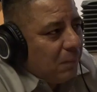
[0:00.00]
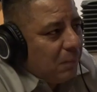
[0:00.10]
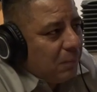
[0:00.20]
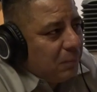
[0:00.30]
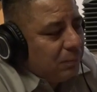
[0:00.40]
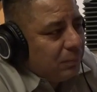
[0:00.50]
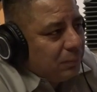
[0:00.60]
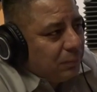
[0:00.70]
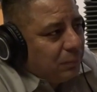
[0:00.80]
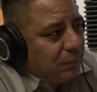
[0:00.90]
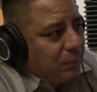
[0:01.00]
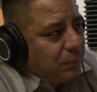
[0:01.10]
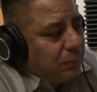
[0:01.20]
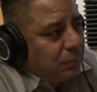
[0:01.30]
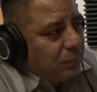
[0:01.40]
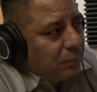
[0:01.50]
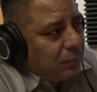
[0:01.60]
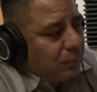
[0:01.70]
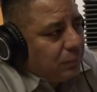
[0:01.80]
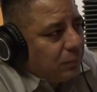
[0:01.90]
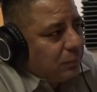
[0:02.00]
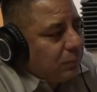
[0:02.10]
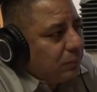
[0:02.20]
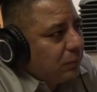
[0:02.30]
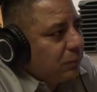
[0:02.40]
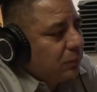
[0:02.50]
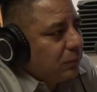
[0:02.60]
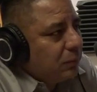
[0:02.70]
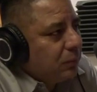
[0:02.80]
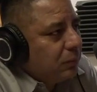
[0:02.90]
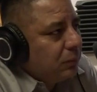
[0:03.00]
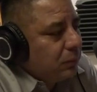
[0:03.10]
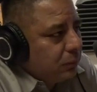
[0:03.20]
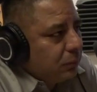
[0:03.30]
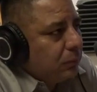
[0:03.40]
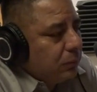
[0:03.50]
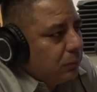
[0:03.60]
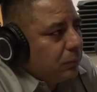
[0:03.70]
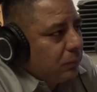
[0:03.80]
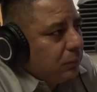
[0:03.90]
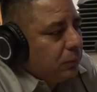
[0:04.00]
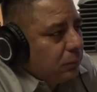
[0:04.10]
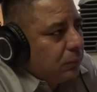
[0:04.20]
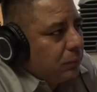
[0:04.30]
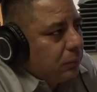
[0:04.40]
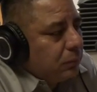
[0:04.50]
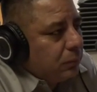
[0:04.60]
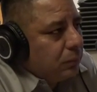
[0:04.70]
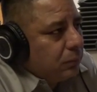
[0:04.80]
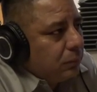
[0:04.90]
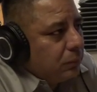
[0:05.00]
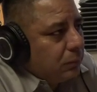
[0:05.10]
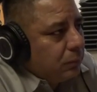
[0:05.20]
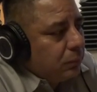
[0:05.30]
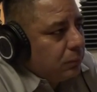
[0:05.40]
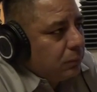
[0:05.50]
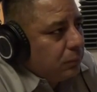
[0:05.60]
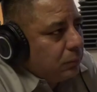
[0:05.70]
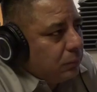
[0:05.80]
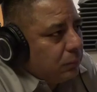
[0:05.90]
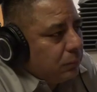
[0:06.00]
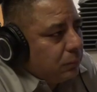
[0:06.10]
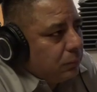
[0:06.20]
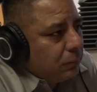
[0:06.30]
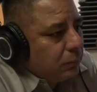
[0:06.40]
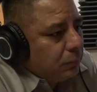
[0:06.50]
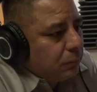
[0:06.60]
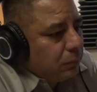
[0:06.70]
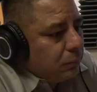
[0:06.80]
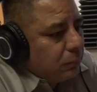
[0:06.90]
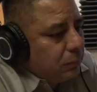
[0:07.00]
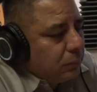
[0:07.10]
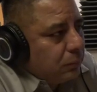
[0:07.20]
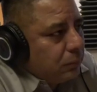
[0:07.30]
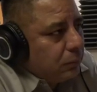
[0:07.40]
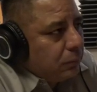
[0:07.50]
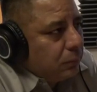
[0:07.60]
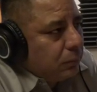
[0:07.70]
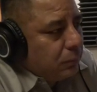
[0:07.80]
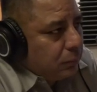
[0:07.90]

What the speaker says: (not speaking)